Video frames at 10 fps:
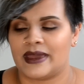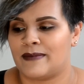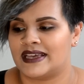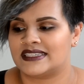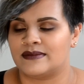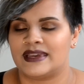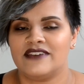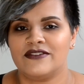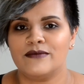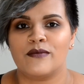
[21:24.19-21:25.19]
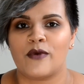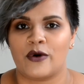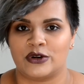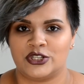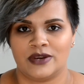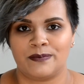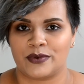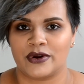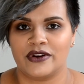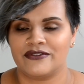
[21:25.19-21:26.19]
It makes them even more chip
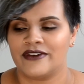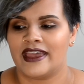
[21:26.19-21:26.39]
proof